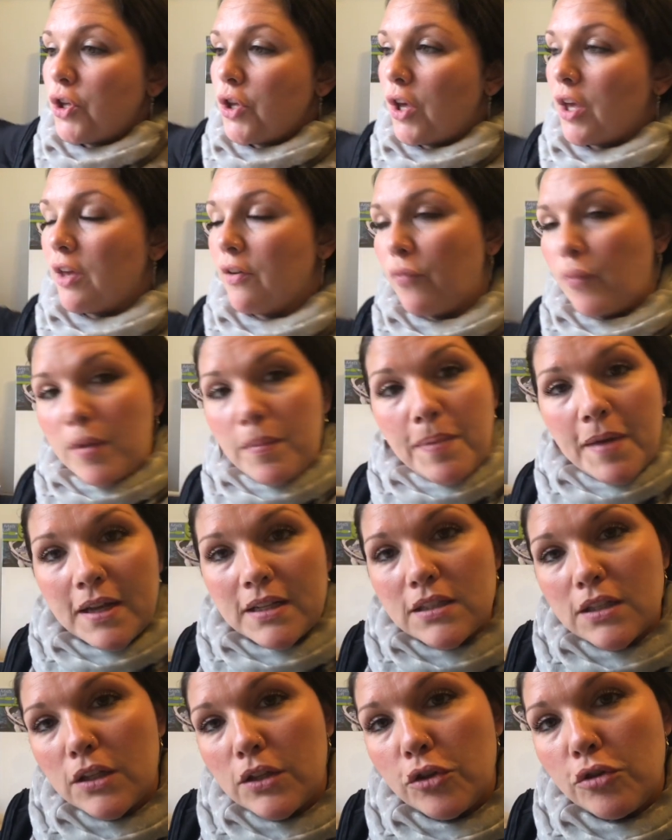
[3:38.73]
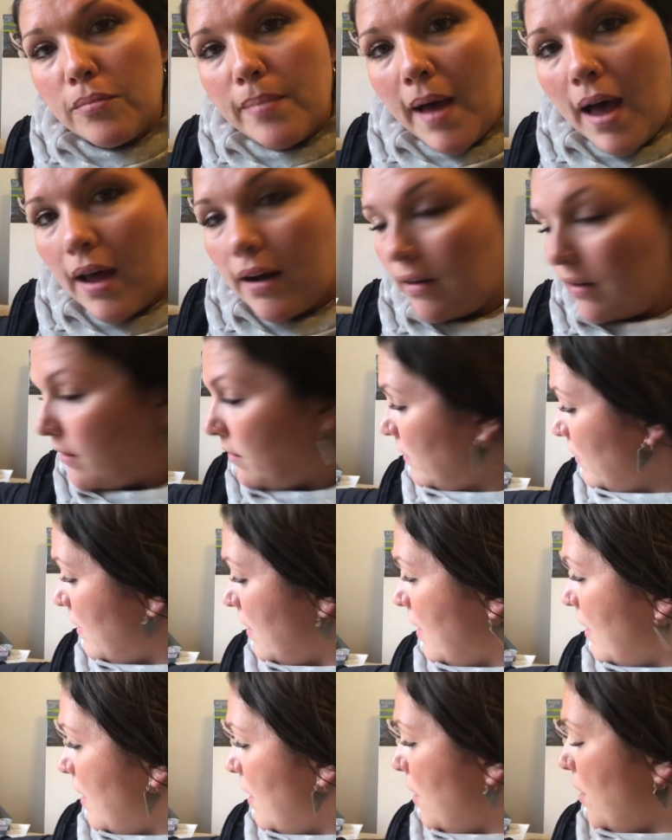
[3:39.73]
if we picked the glue bottle,
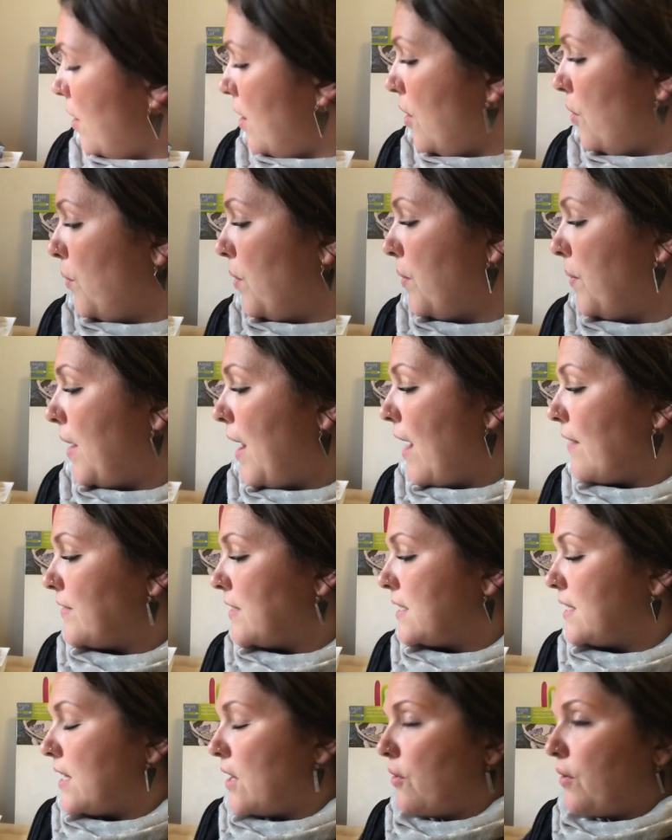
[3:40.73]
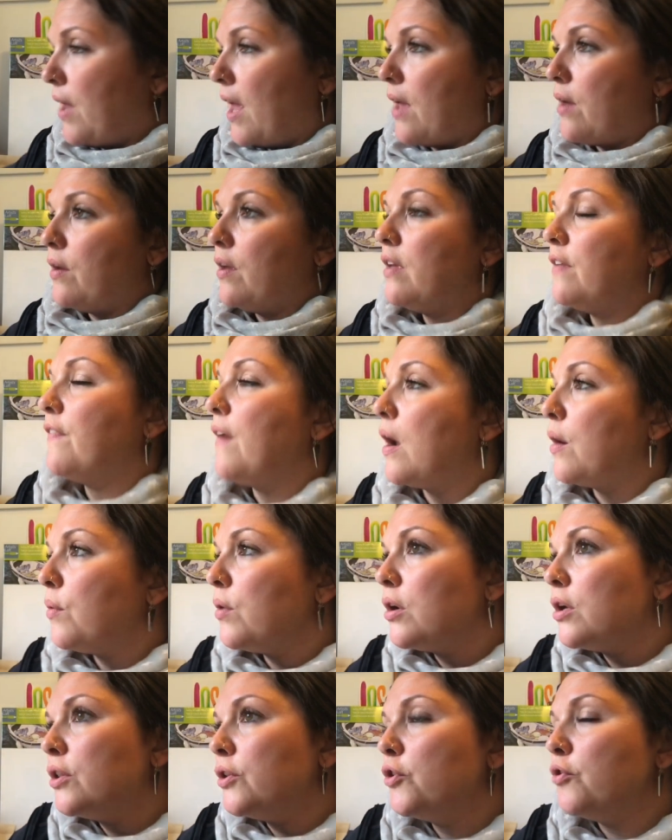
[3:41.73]
we would have to say, okay, if I were
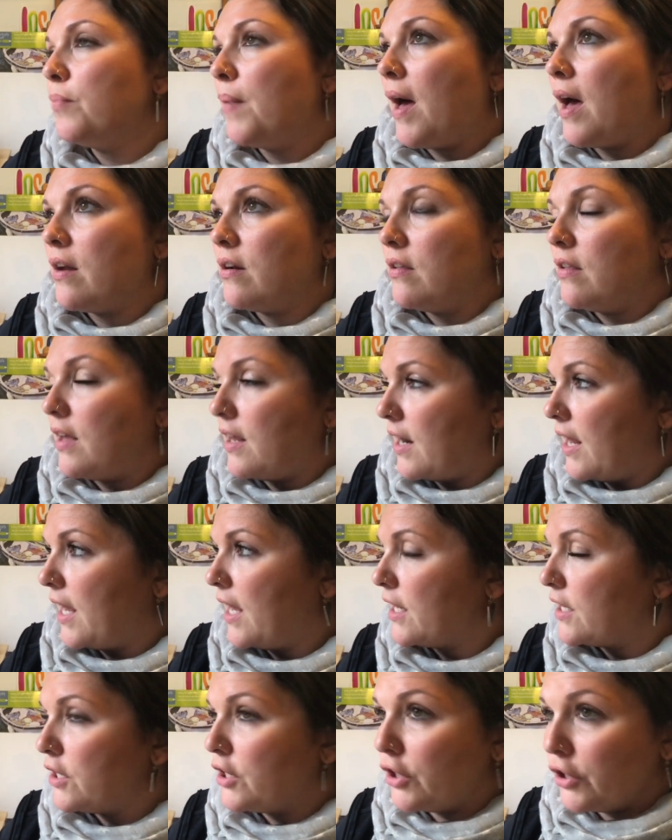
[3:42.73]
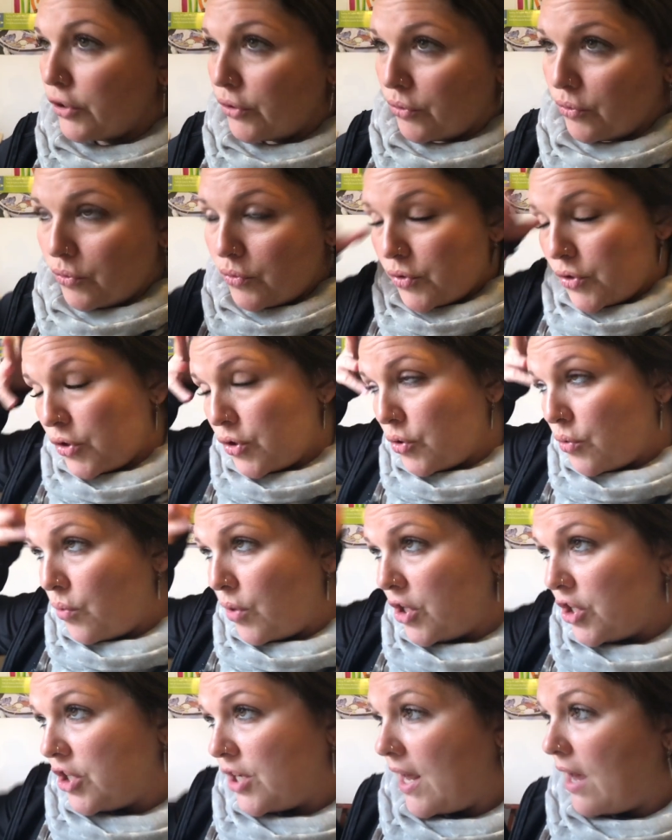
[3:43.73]
a glue bottle and I had glue
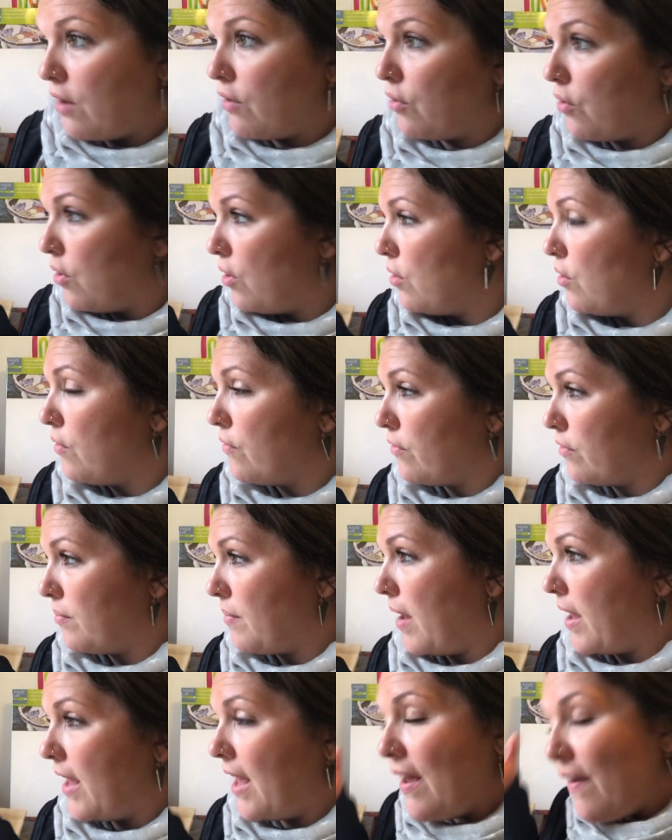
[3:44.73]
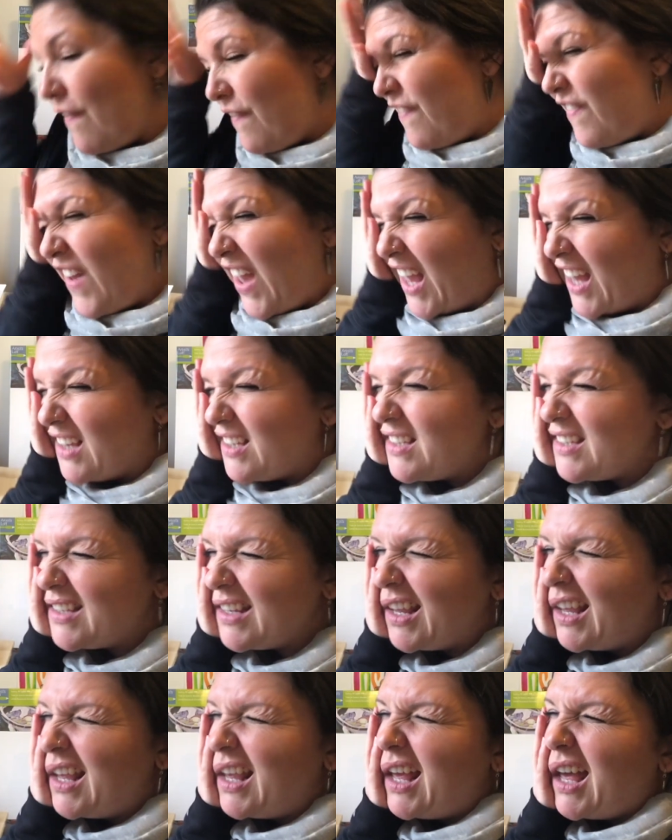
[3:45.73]
squished out all over my face,
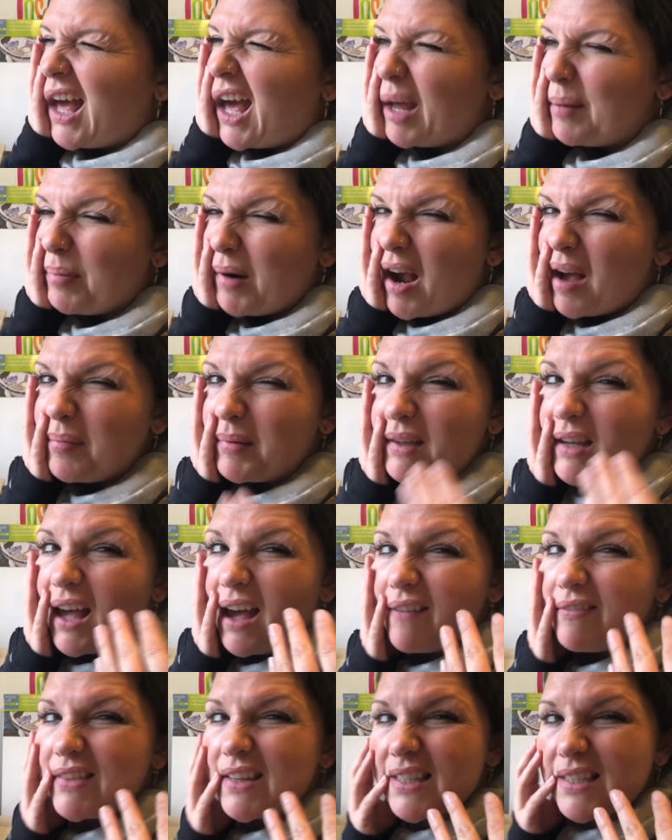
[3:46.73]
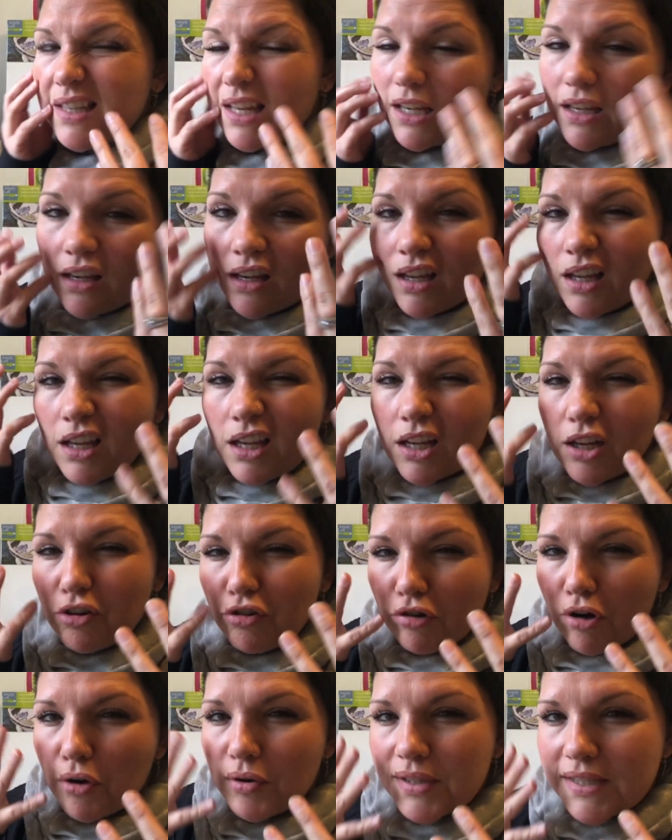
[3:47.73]
I'd probably have this like
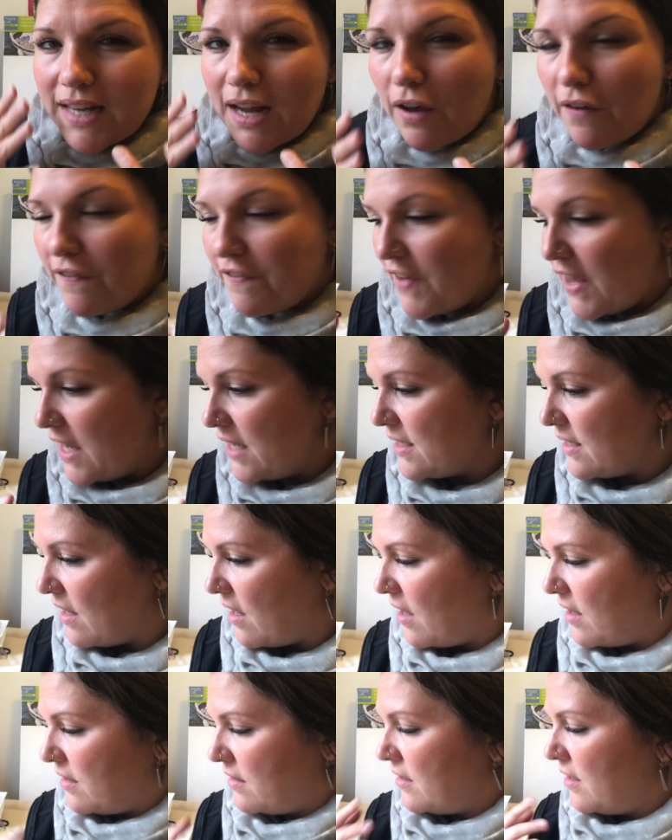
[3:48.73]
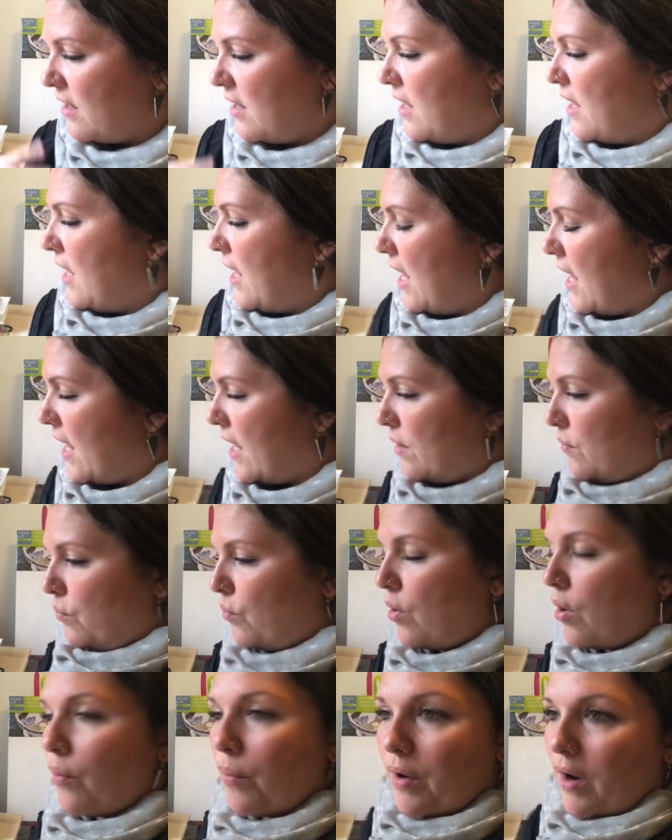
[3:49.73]
grossed out face on. And
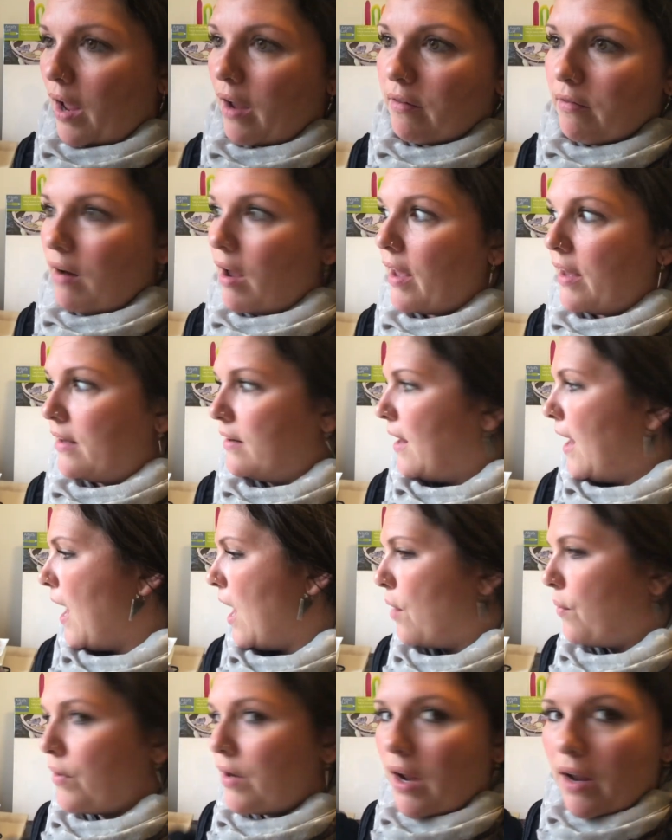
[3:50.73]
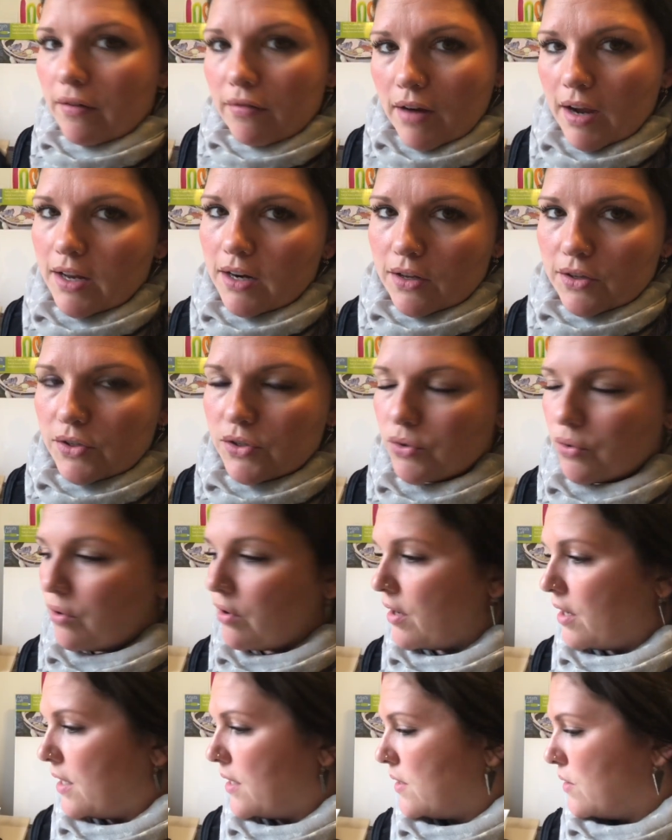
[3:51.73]
what would I write? How would I write a
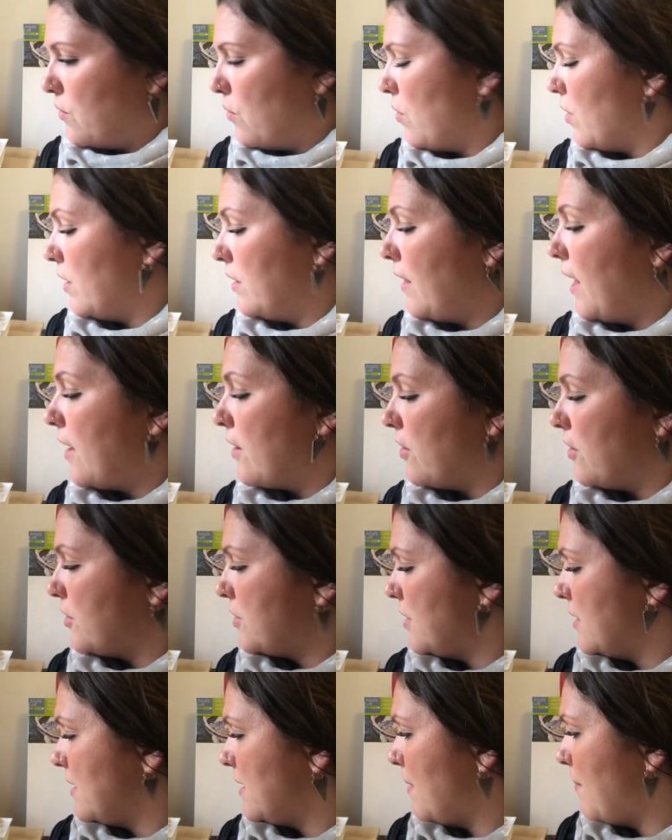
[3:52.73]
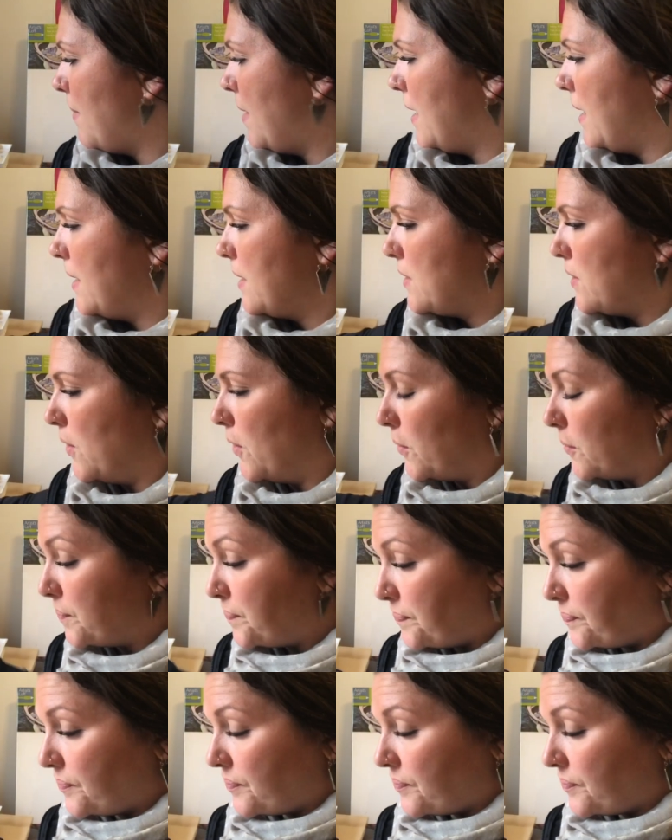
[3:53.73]
story or a letter to somebody? So